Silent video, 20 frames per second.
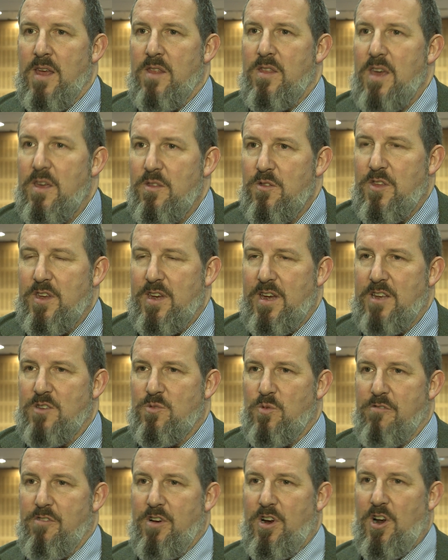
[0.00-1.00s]
The other thing
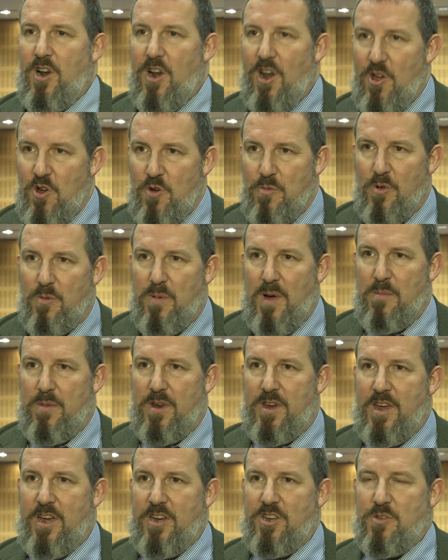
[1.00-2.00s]
is we're a global
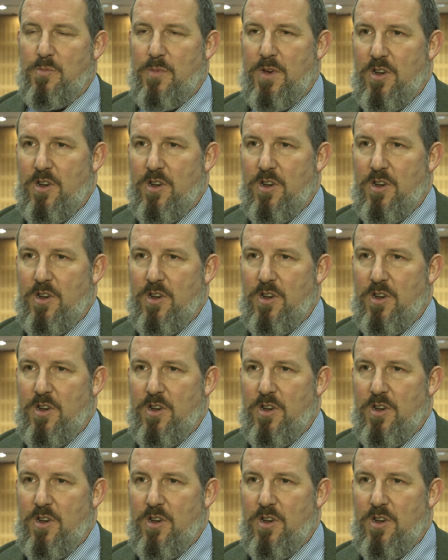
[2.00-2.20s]
publication.